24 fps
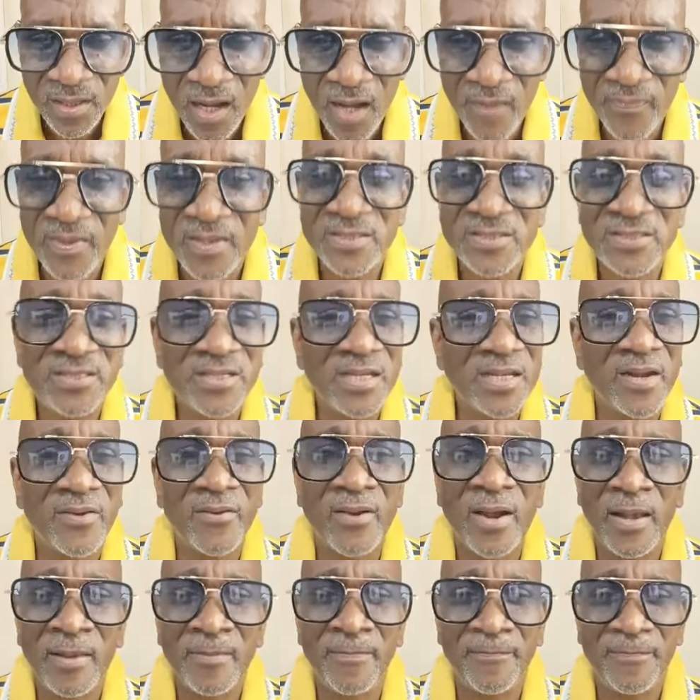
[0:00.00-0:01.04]
of the
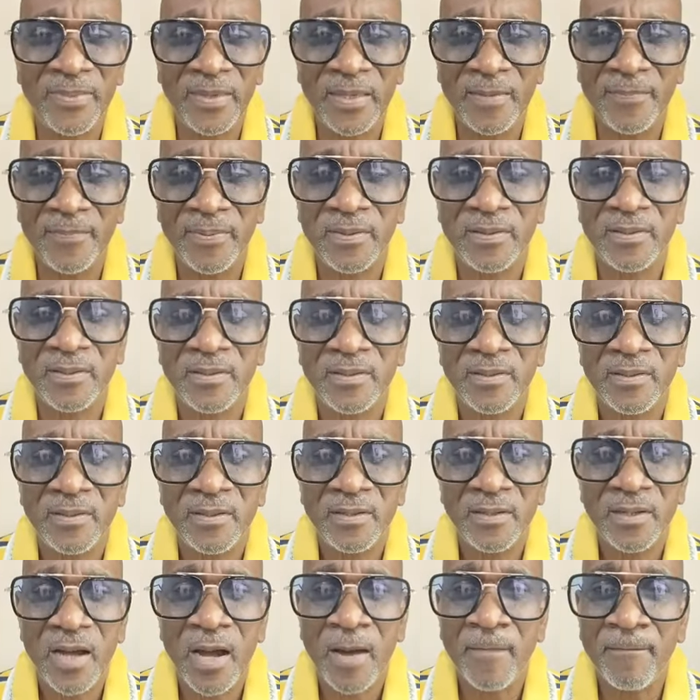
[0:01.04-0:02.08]
general people
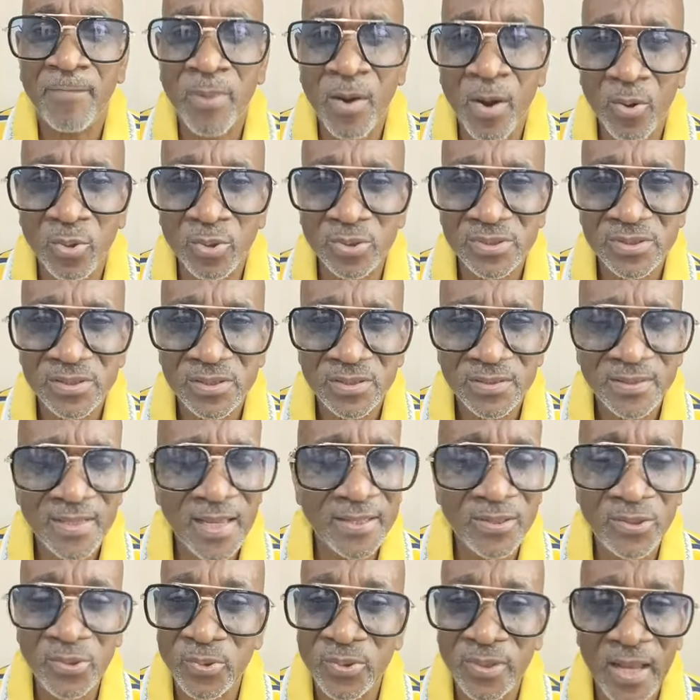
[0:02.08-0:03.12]
about
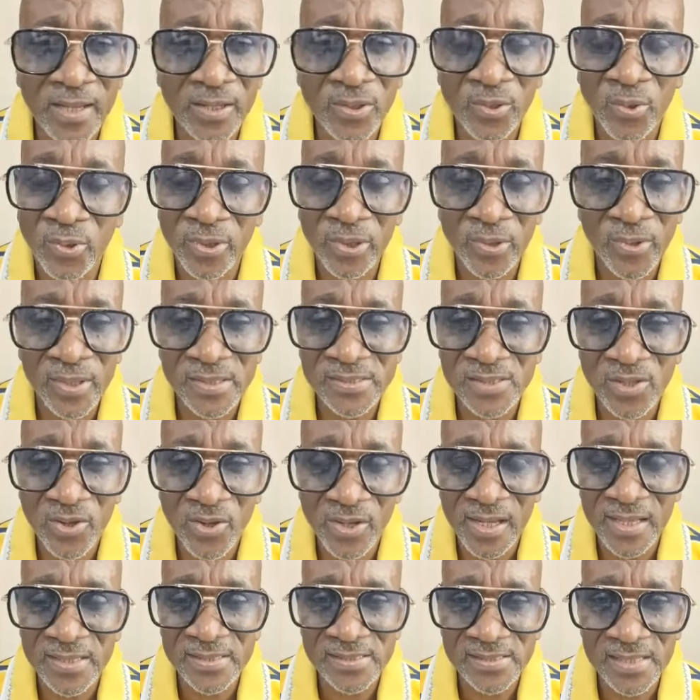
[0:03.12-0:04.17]
that do not know you as
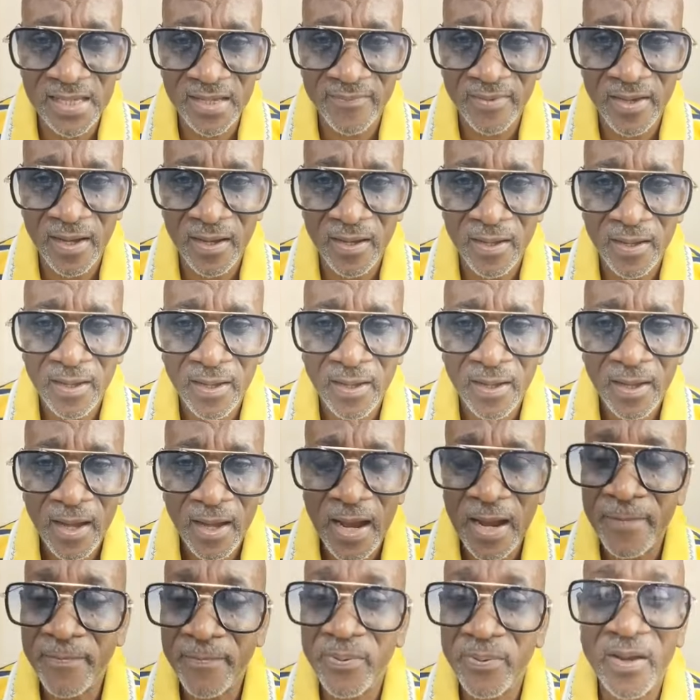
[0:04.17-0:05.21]
Lord and Savior.
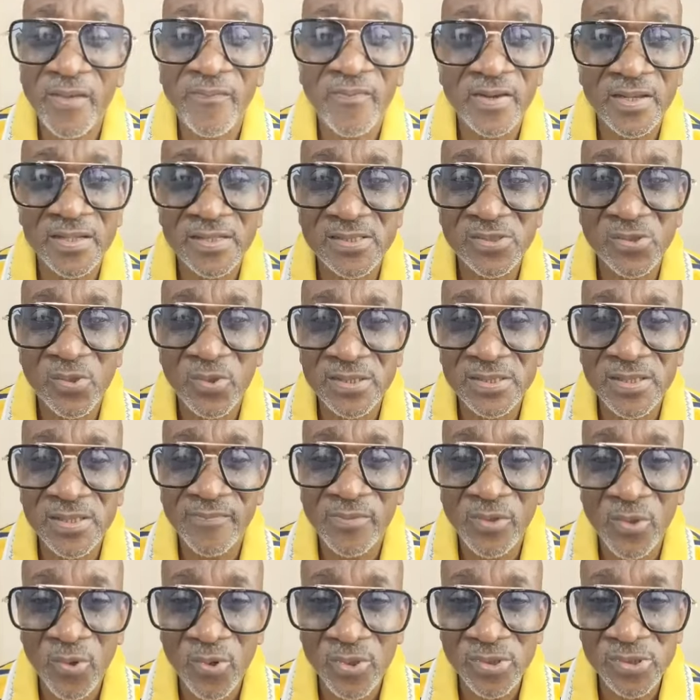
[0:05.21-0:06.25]
I pray for the souls
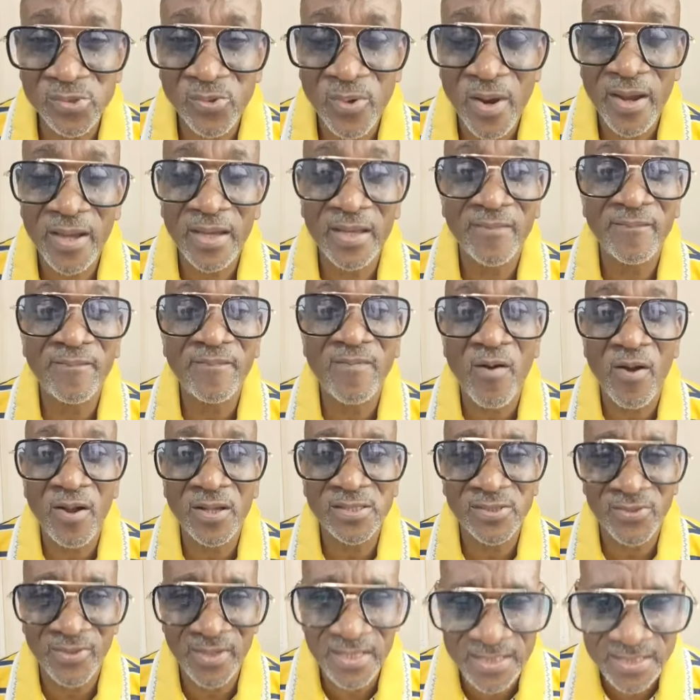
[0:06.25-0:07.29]
of those who are in
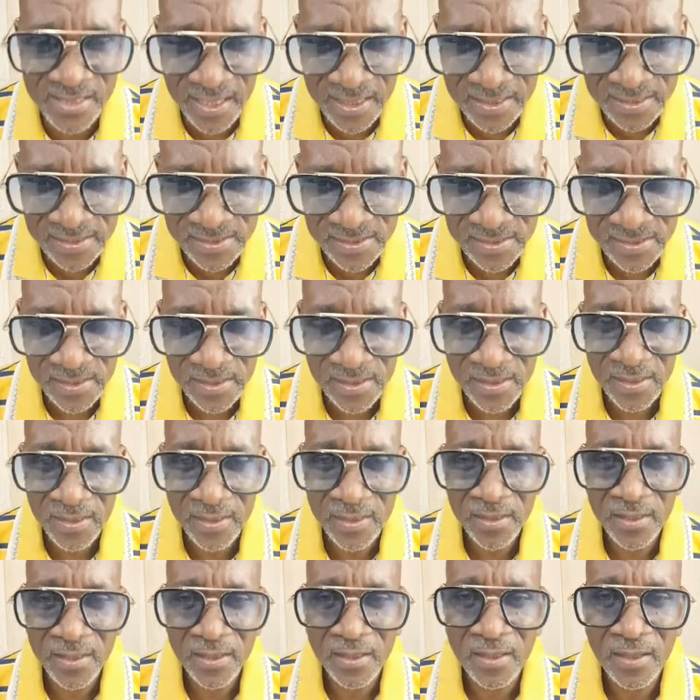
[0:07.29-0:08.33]
false religions.
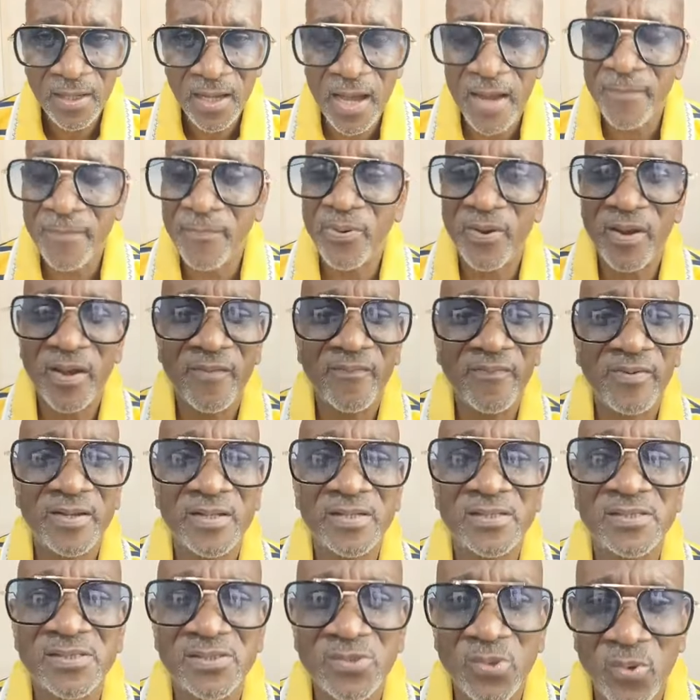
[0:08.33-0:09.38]
I pray for
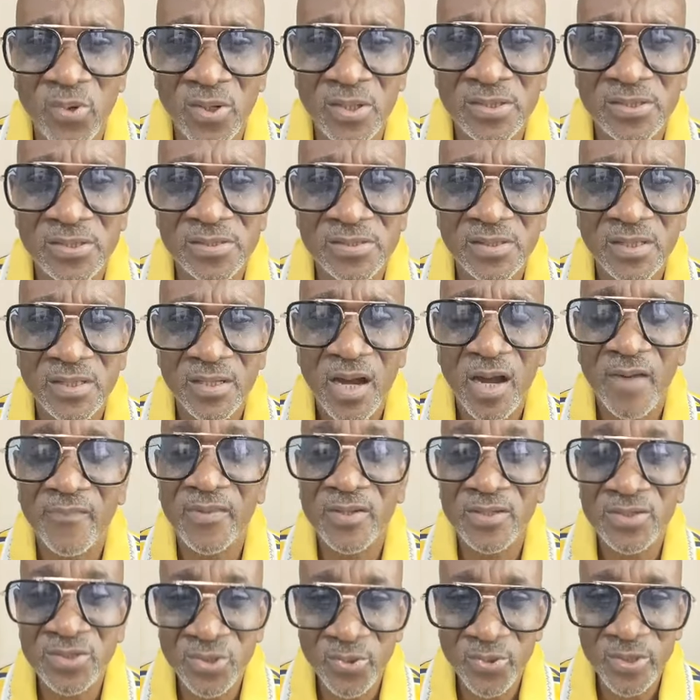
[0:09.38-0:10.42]
the souls of
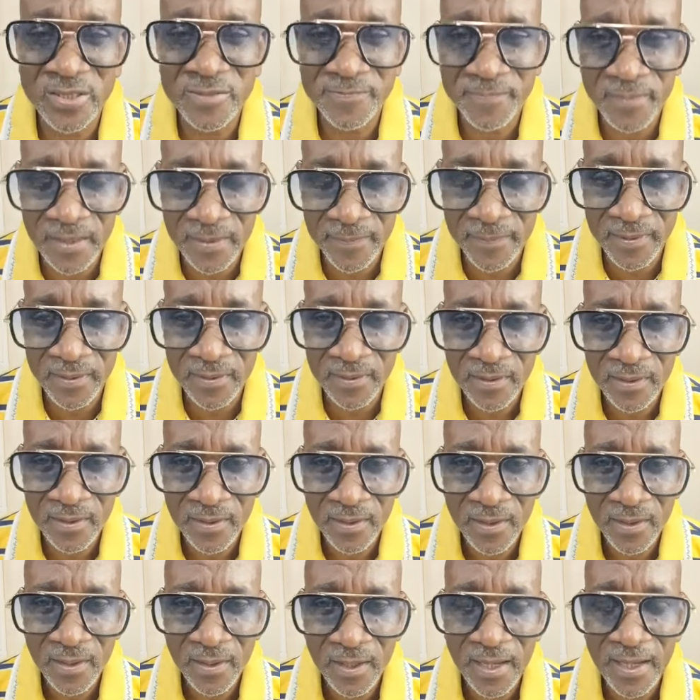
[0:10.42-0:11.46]
the Jewish people
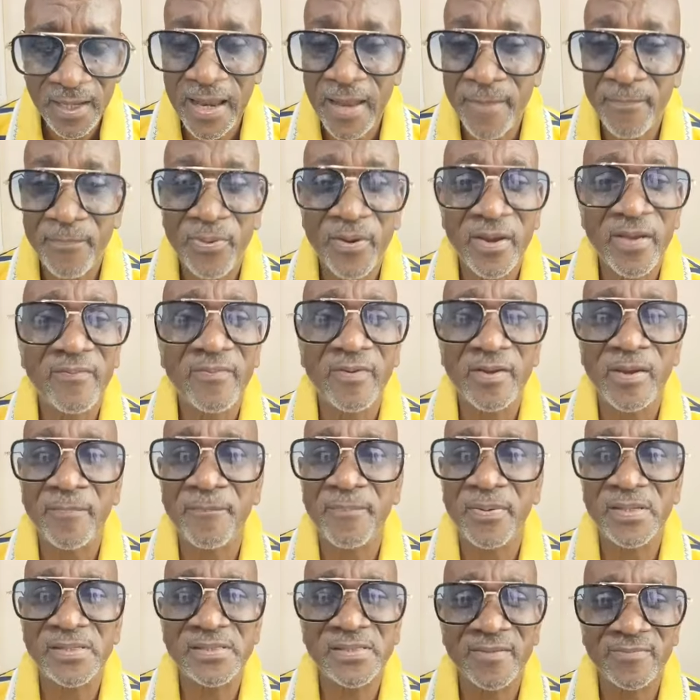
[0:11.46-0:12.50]
and I pray for the
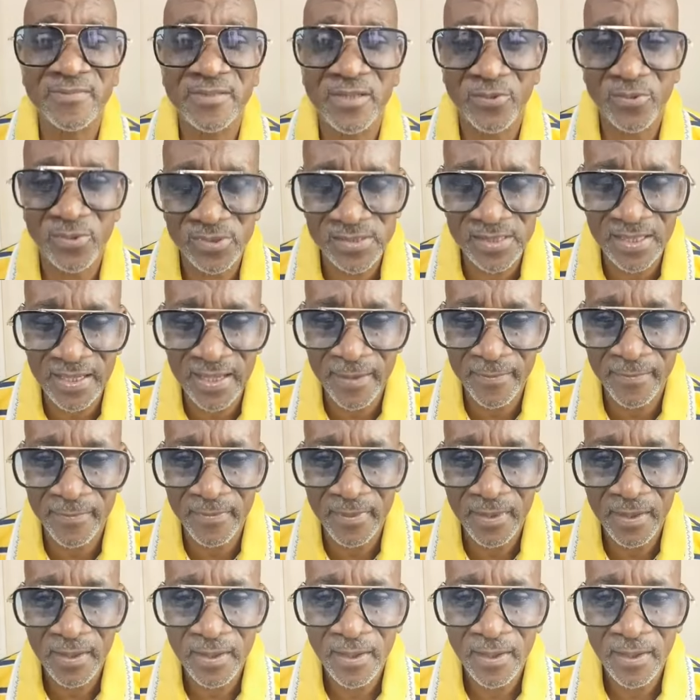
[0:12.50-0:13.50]
peace of Jerusalem.